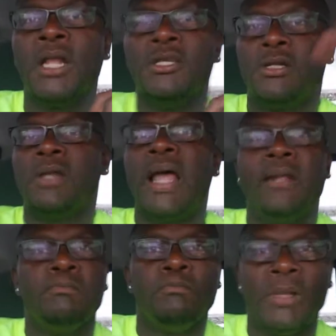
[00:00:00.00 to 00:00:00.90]
so like,
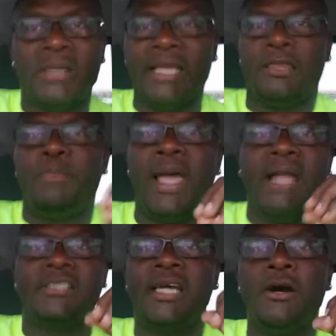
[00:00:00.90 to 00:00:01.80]
let the
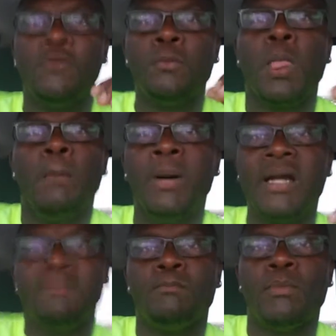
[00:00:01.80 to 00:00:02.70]
past go,
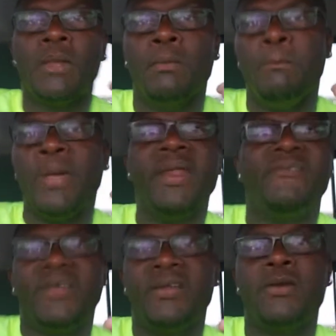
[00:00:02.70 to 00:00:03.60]
but
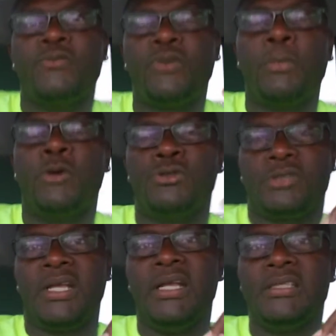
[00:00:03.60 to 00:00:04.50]
benefit from those
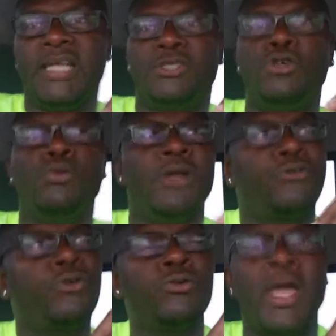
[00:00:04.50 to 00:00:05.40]
things that you went
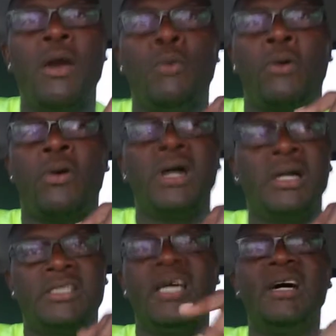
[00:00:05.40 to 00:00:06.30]
through that
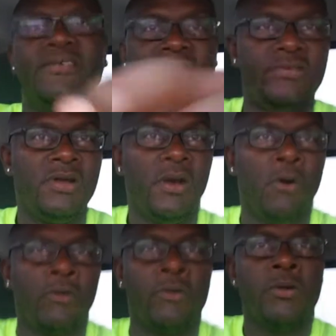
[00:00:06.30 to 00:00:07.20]
were tough,
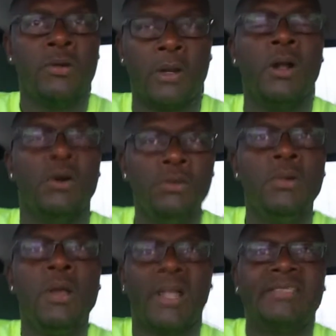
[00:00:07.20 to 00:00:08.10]
or,
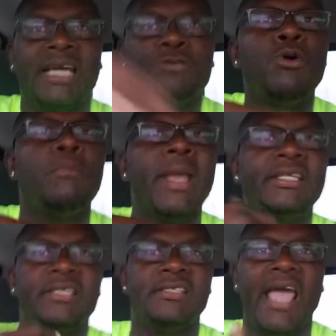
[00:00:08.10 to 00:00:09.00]
because that's what
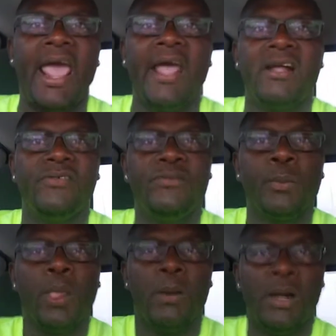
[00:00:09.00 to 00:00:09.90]
makes us have
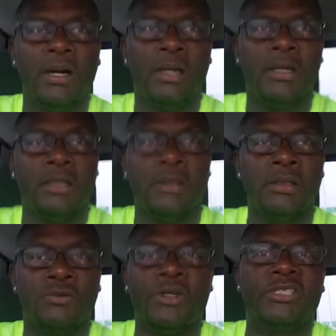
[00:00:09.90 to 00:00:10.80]

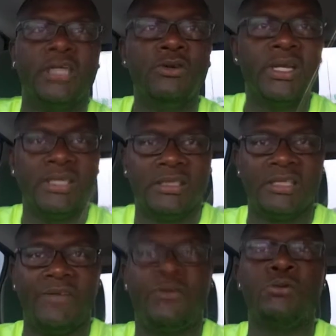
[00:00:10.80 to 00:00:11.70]
resilience.
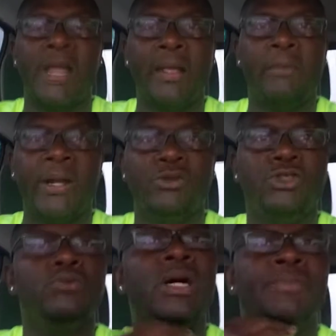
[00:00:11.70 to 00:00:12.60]
If you let it build
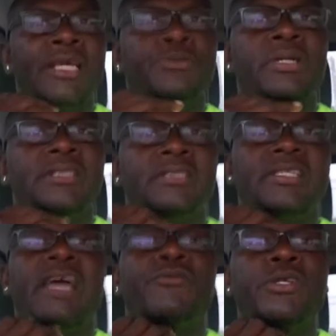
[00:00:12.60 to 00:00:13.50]
you up, that's what lets us
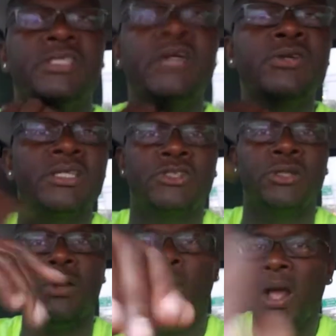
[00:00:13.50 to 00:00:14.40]
have resilience.
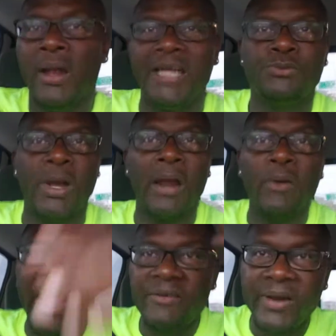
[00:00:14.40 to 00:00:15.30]
That's why I
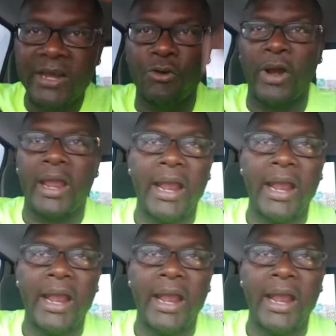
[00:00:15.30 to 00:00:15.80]
don't have any gray